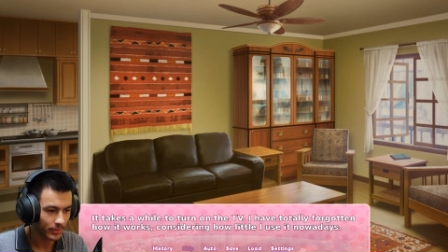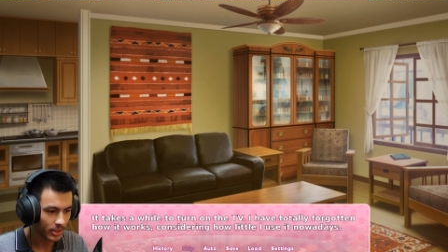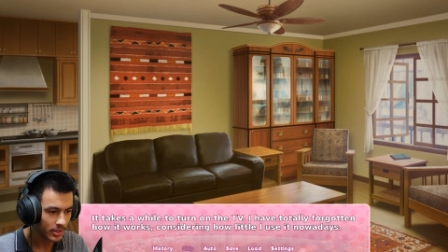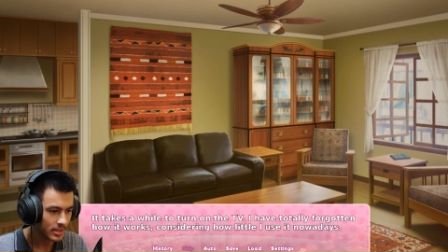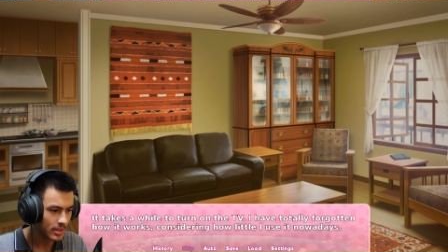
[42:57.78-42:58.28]

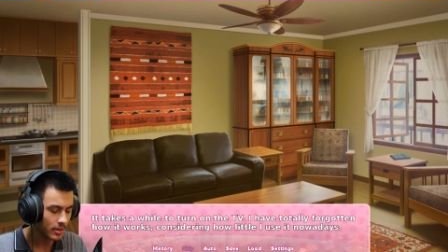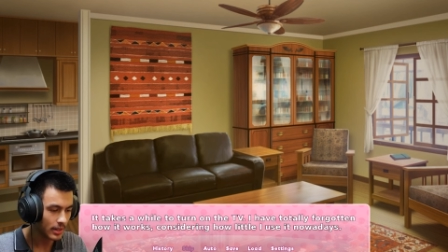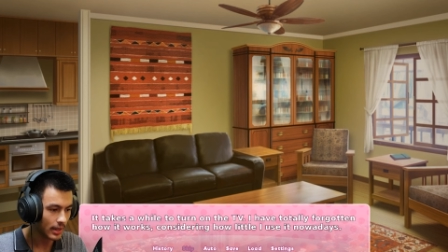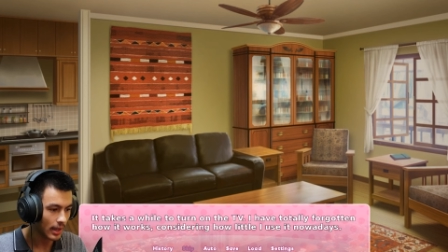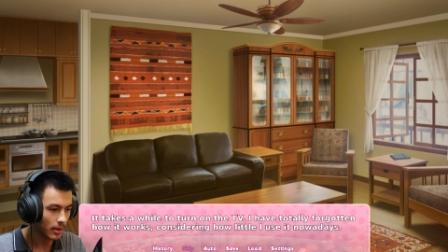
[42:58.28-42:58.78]
Considering
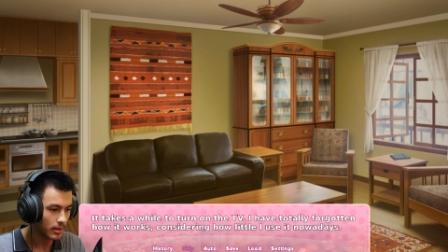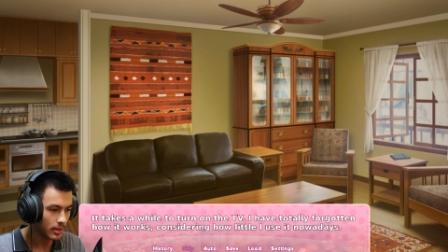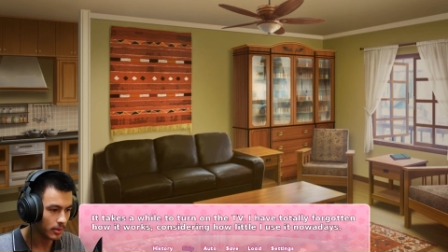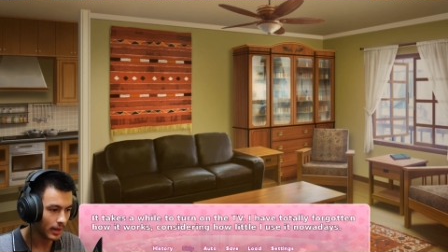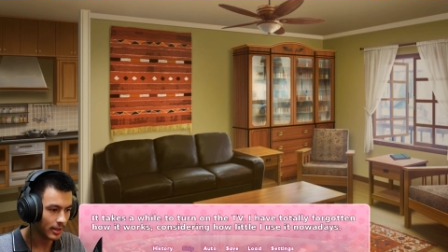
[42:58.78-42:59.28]
how
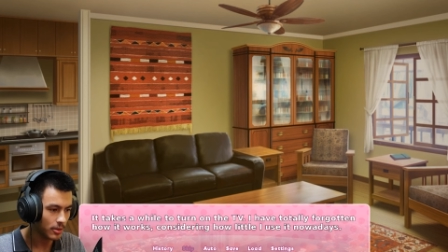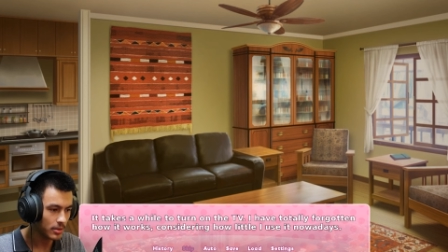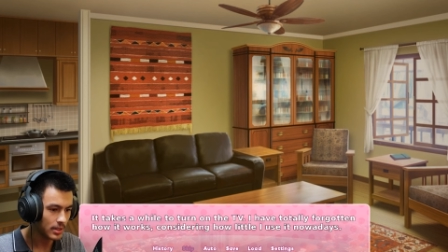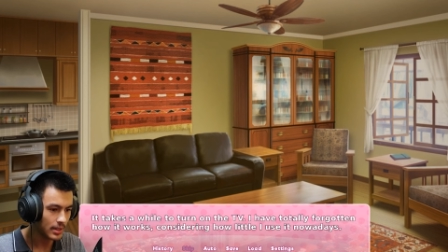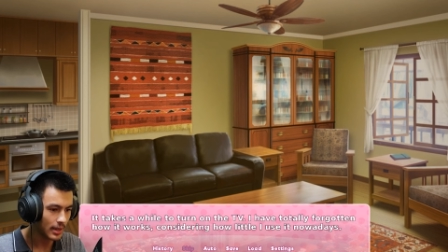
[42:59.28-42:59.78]
little I
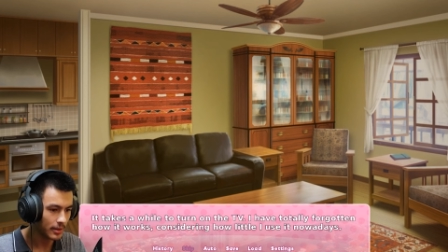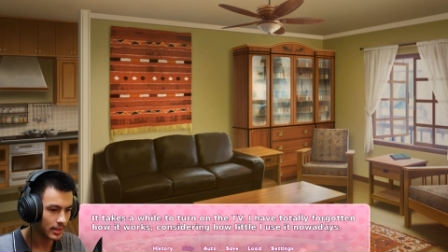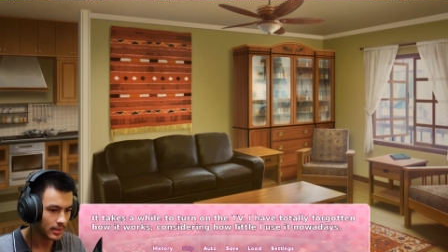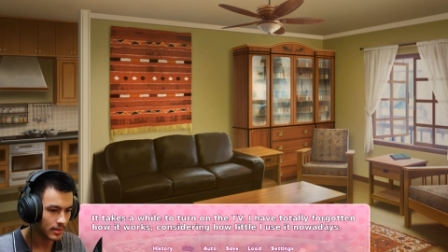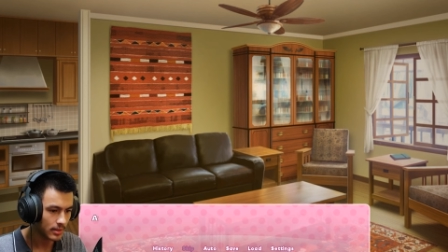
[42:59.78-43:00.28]
use it
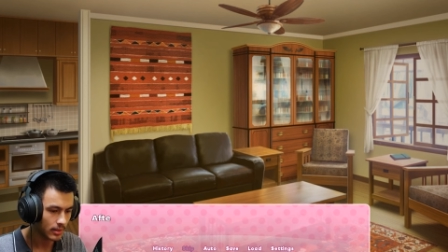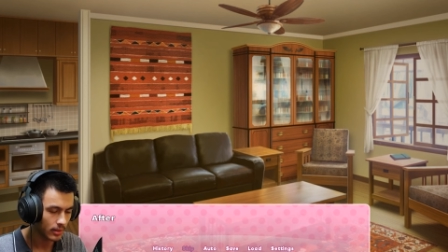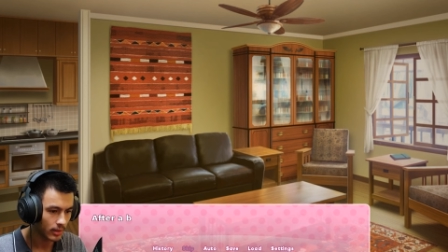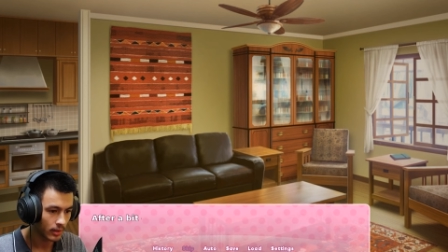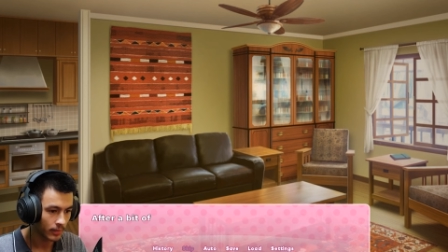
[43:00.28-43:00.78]
nowadays.
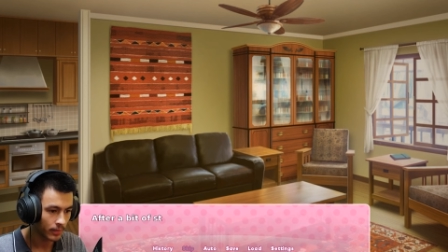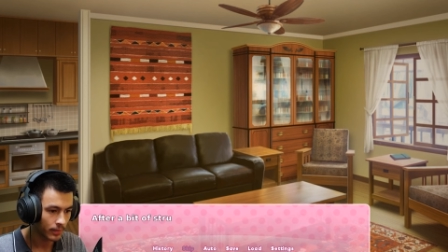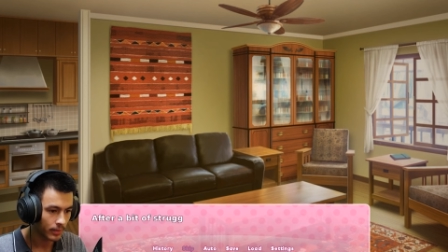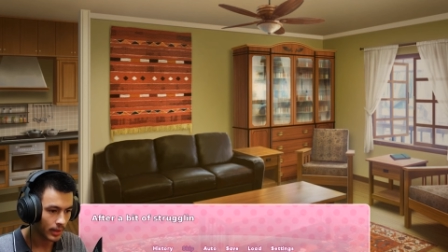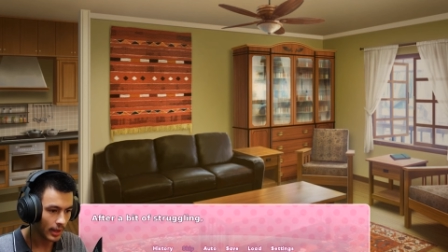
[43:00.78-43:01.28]

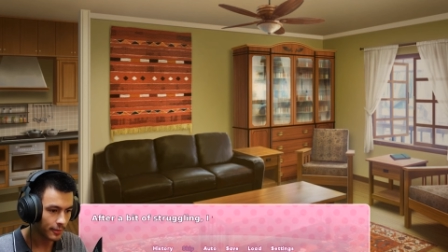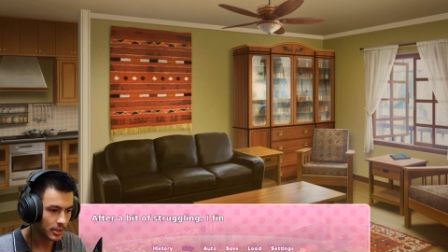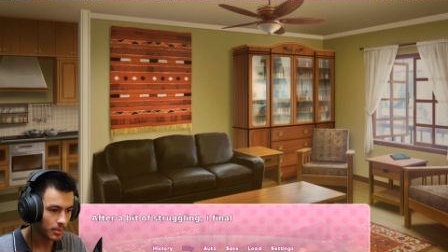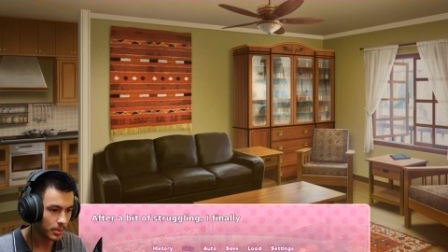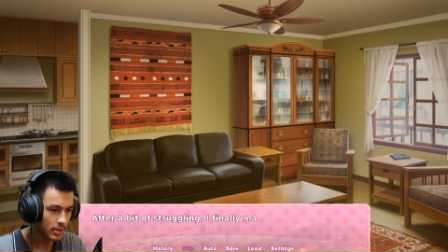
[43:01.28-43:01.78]
After
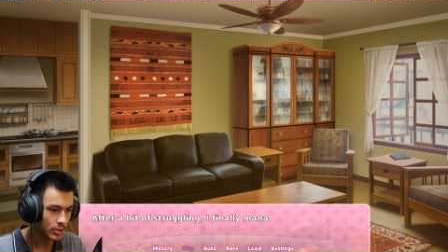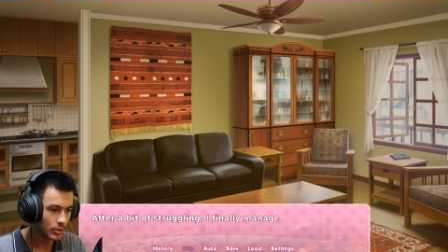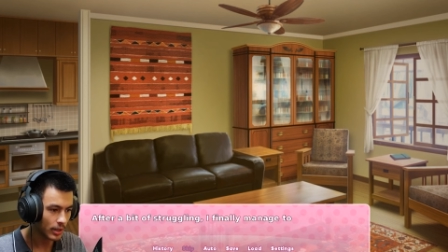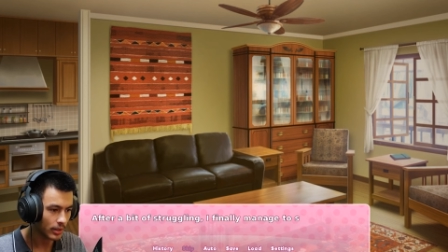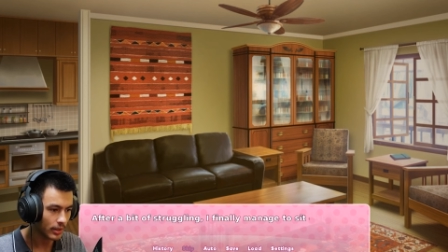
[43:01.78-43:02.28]
a bit of
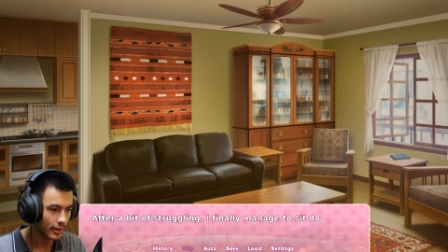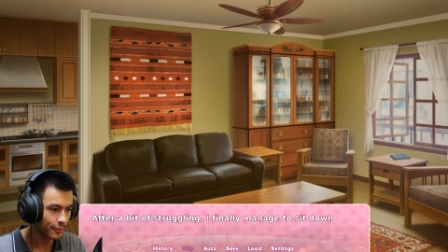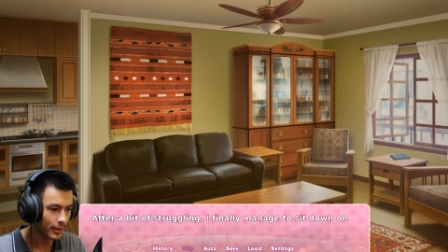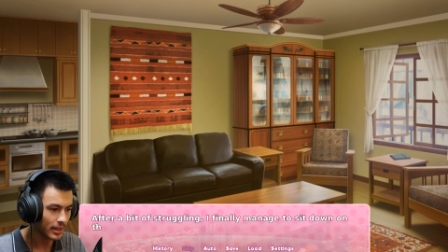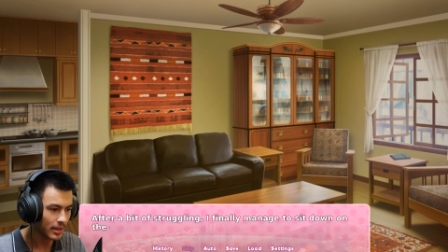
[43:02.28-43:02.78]
struggling, I
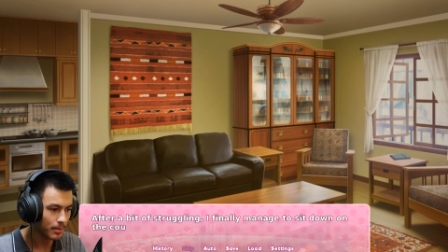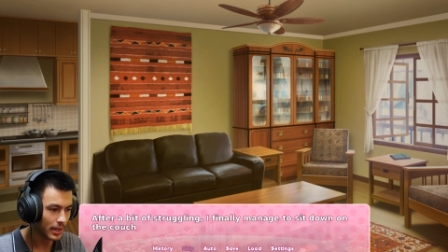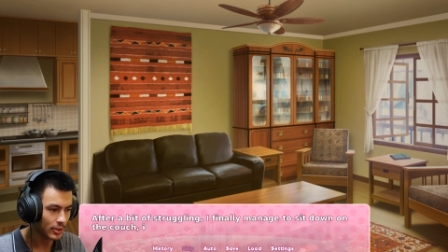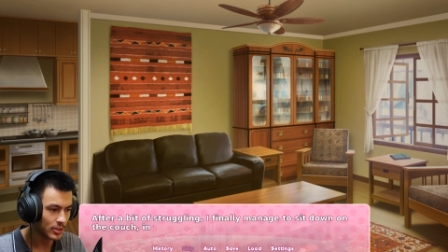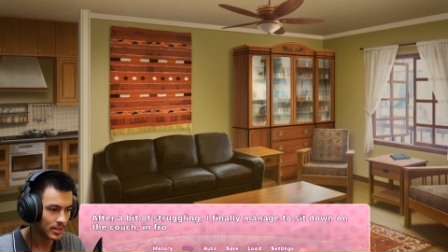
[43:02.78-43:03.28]
finally
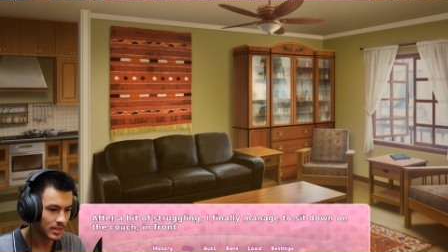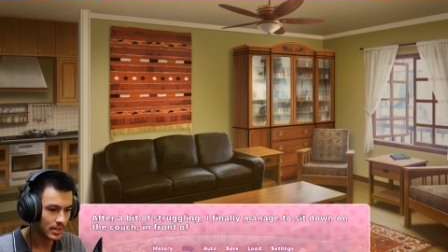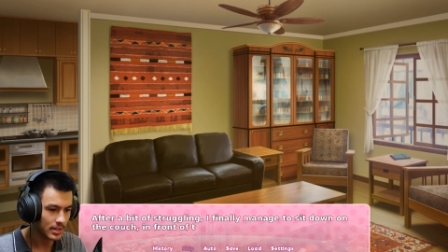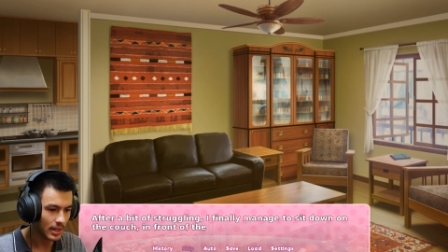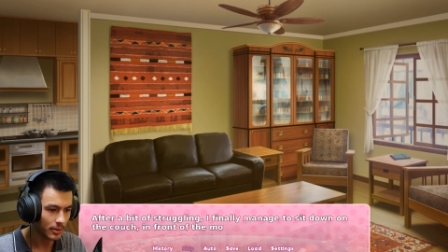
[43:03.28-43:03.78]
managed to sit
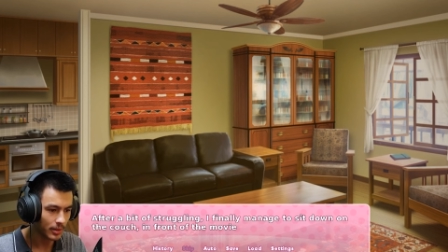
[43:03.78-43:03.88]
down on